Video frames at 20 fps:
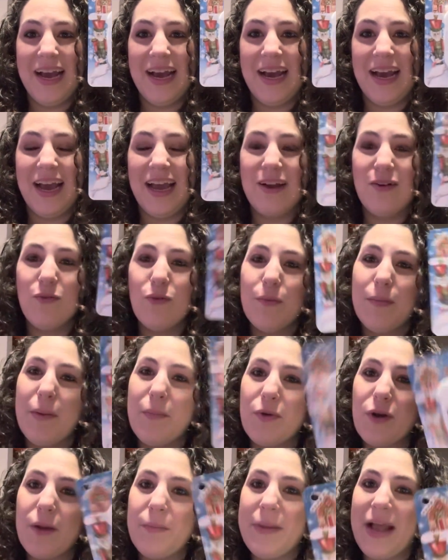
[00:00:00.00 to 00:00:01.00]

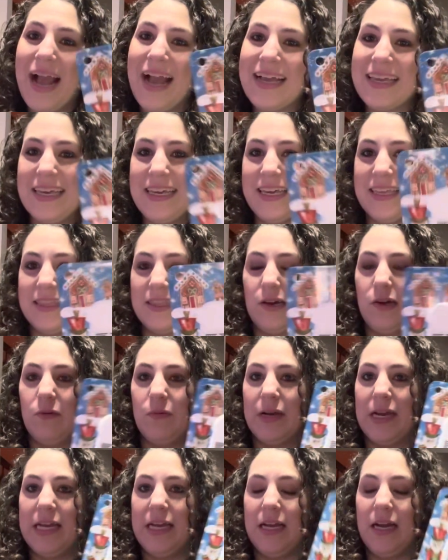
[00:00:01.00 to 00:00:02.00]
remember unpacking it though
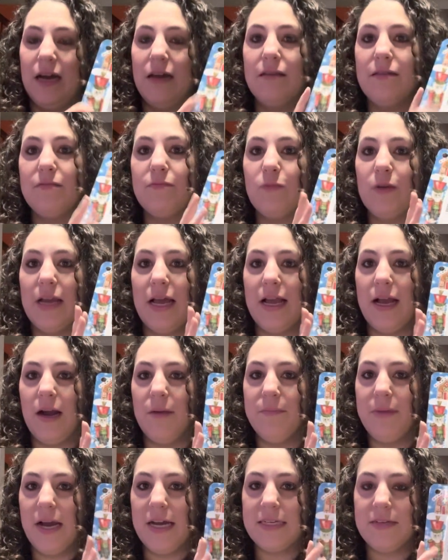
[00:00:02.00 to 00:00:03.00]
when I
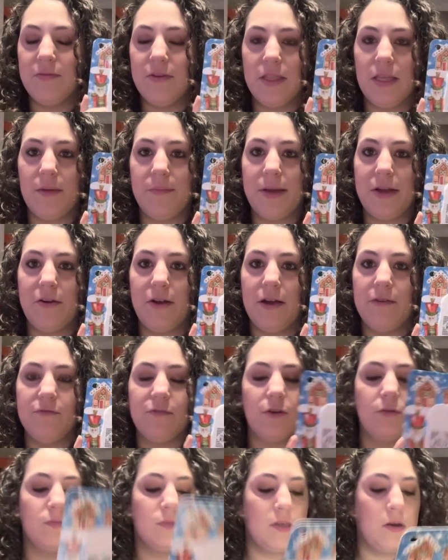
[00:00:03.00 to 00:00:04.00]
unpacked everything in my craft
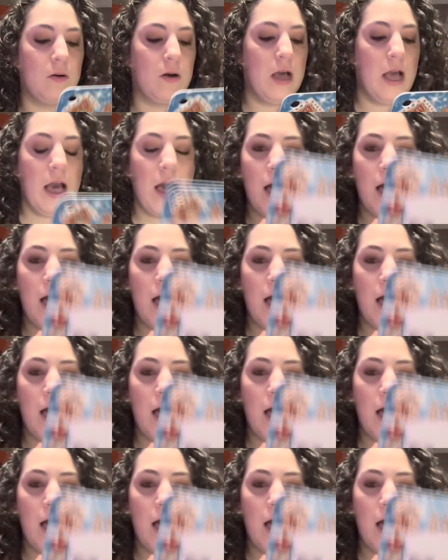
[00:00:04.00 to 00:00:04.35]
room, so